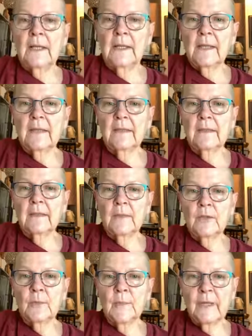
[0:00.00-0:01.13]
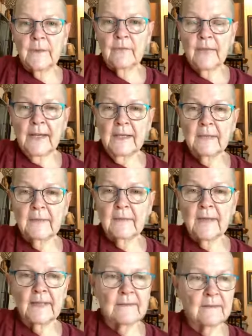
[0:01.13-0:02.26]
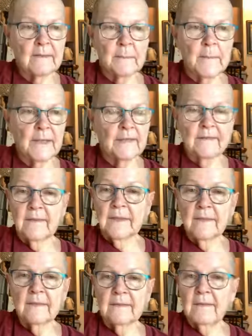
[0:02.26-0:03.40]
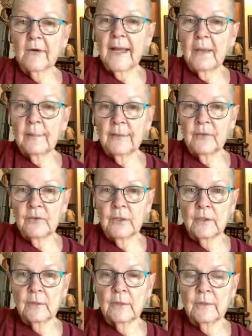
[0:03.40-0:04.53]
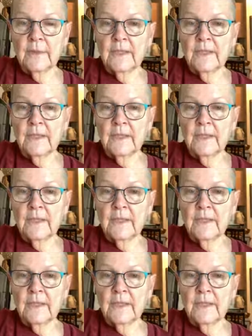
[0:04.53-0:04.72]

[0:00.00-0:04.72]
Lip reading: and you may be finding that that's the best thing that's ever happened to you,